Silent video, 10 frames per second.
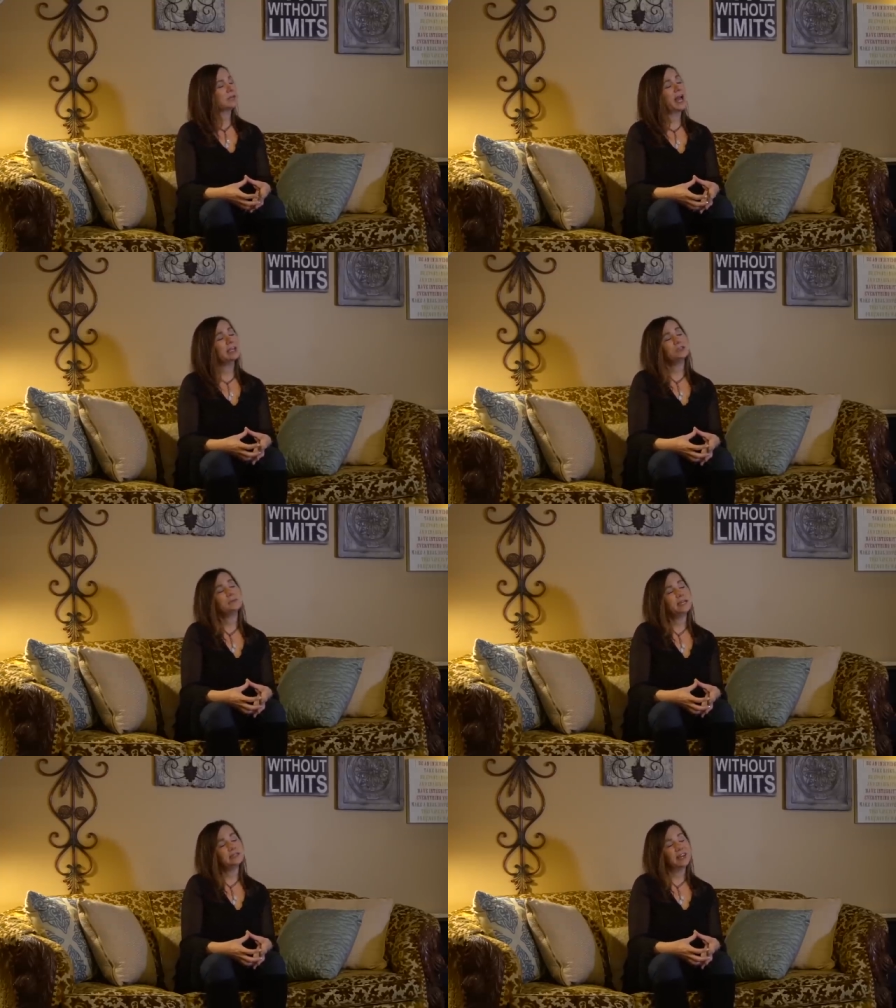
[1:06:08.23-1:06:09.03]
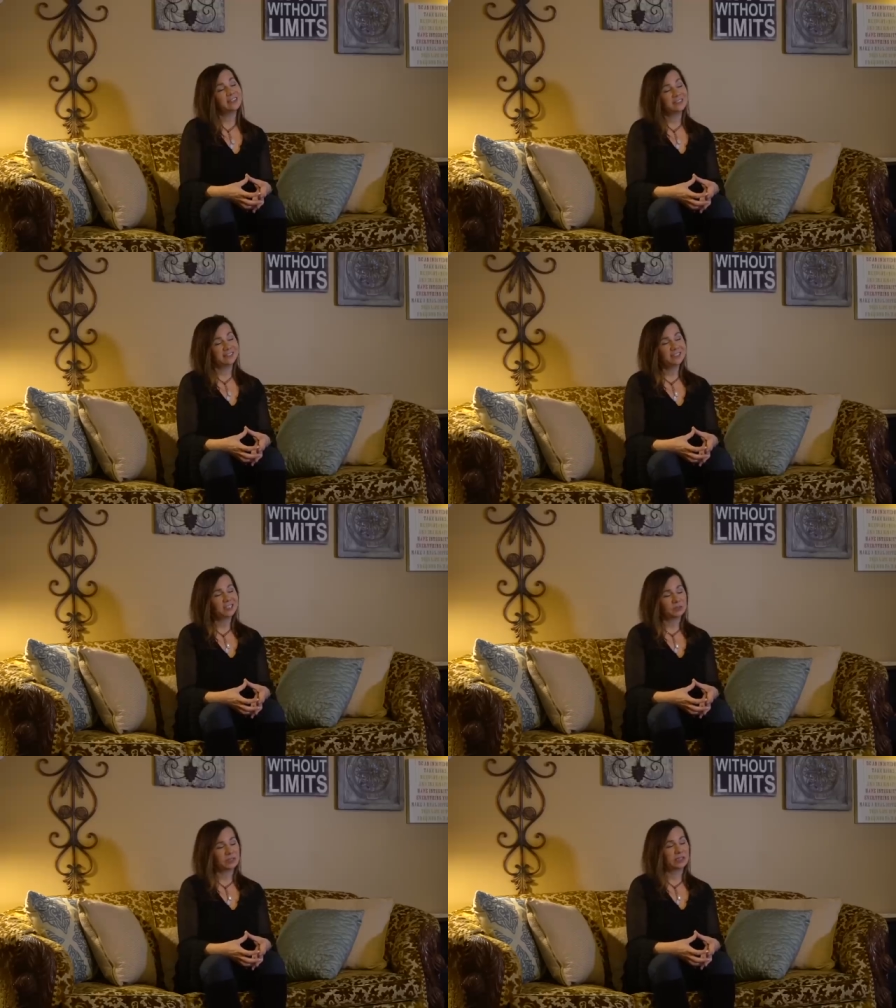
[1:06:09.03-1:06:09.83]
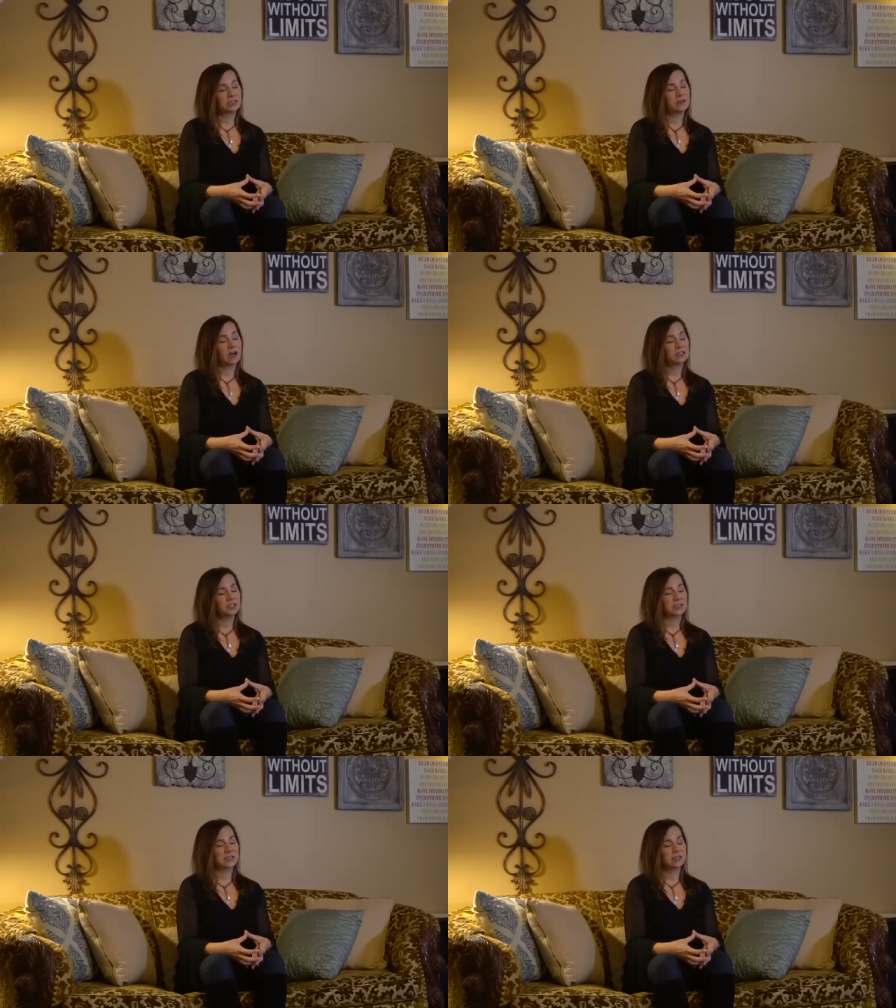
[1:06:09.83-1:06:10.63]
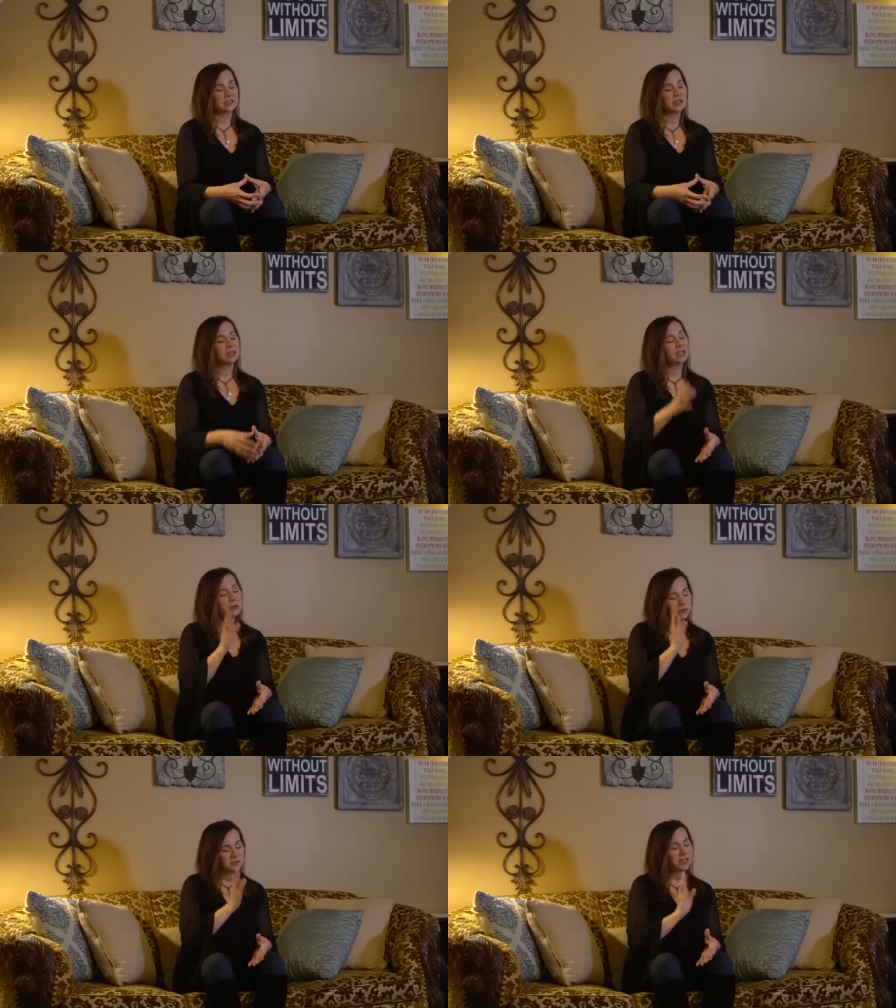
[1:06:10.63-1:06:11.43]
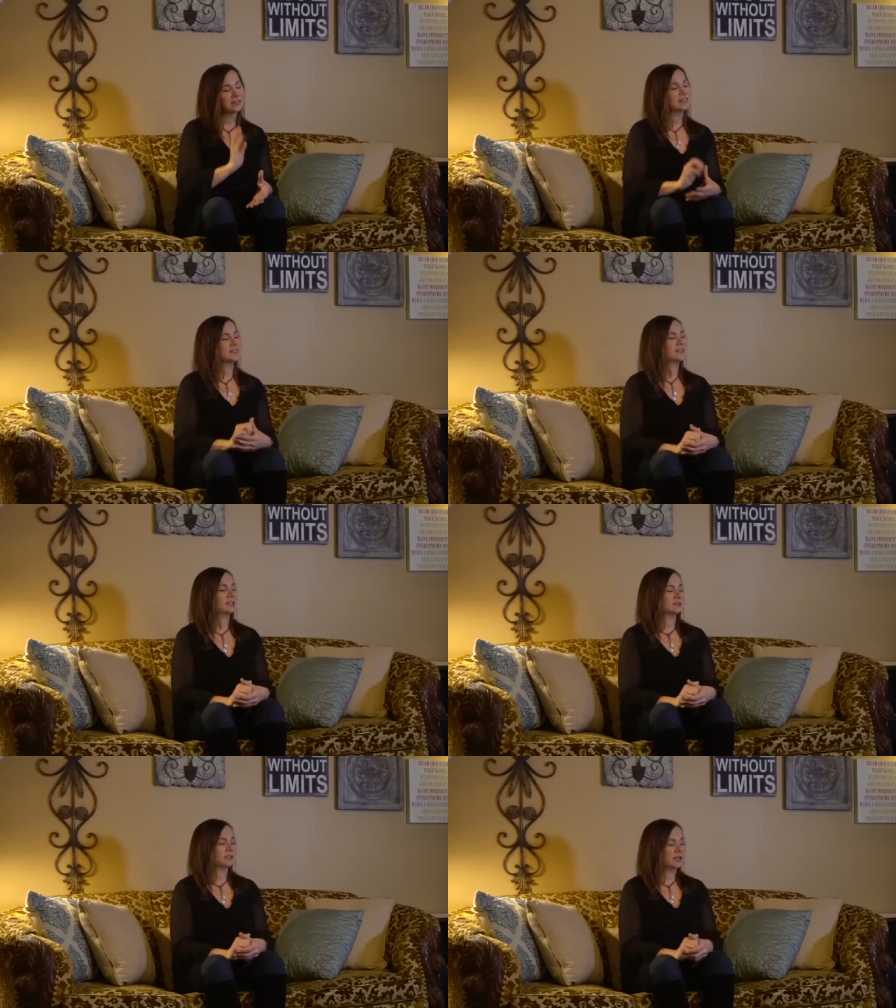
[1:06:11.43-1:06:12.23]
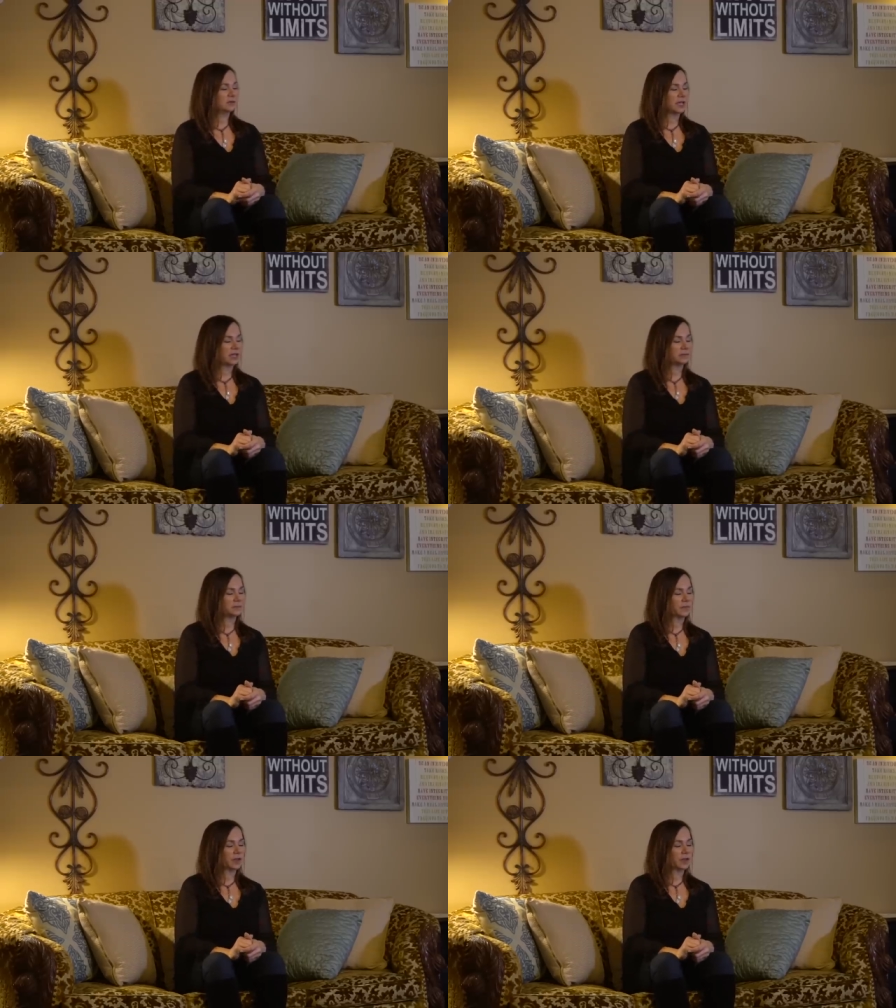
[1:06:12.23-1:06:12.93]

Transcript: As you make that decision with a new consciousness, you affect this linear timeline.